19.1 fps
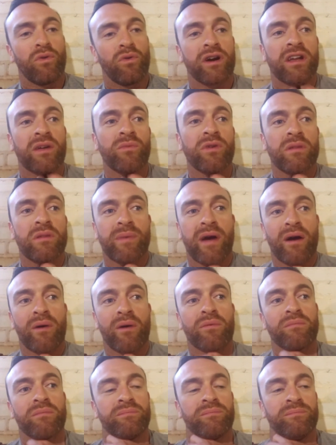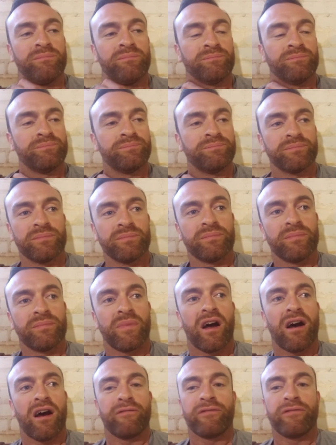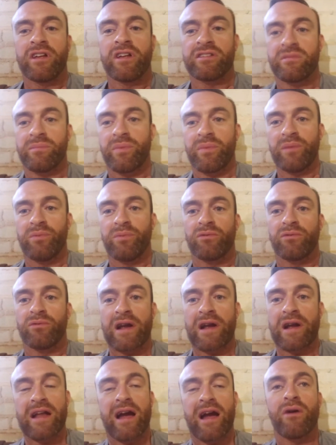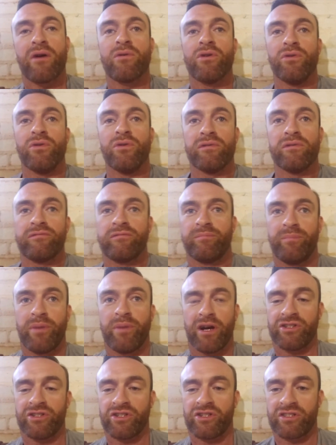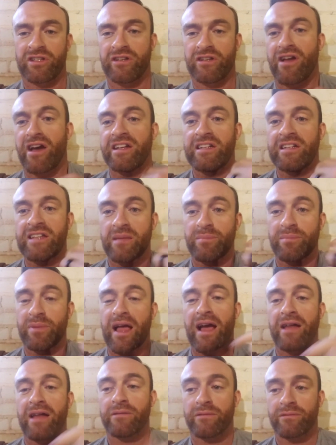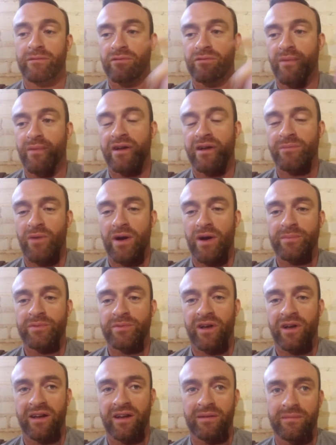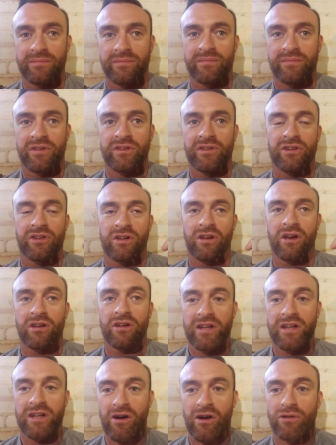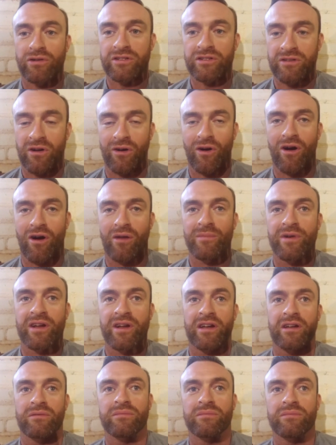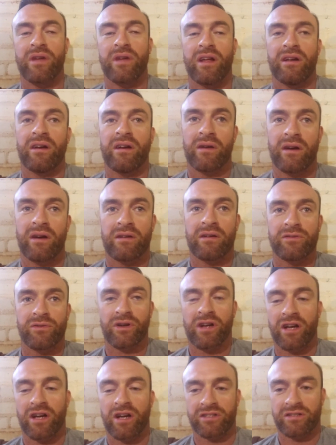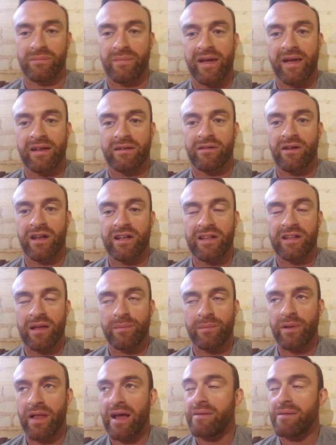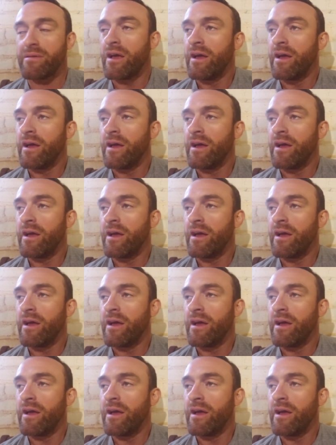with about half a dozen people right now who have purchased a 90-day plan through my website. I mean, you can go to nickaldis.com and I'll do a custom made 90-day plan.